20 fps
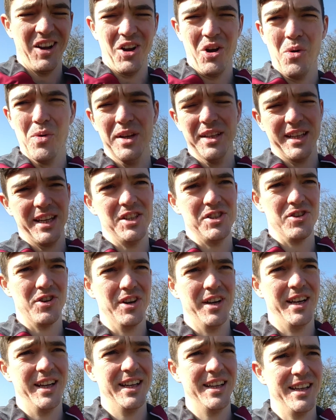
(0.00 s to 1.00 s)
Always
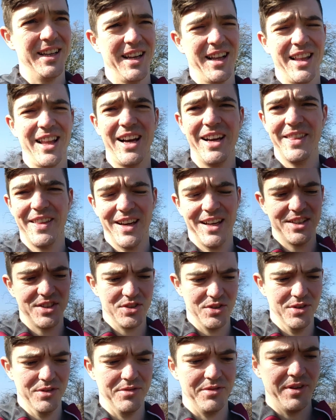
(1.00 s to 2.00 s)
enjoyed it, and I like that
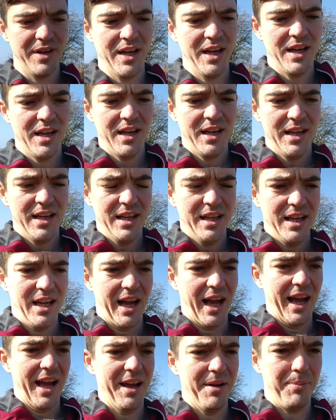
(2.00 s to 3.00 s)
sort of
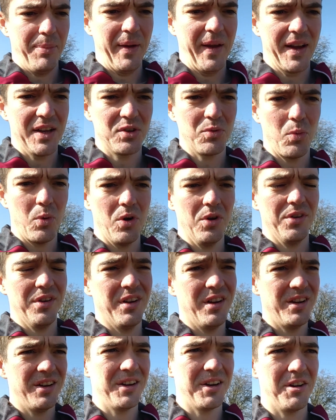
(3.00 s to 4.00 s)
PS1
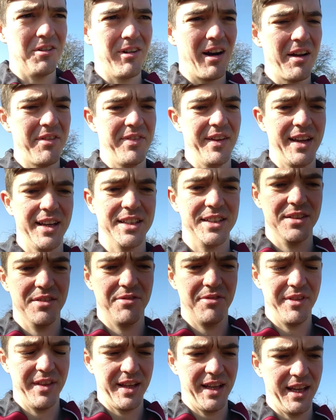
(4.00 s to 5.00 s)
graphics
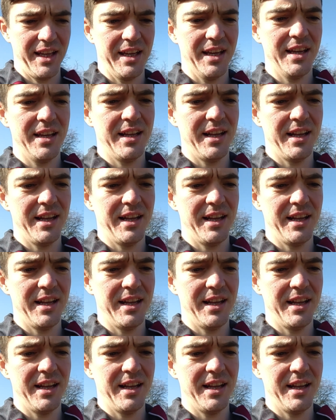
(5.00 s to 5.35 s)
of the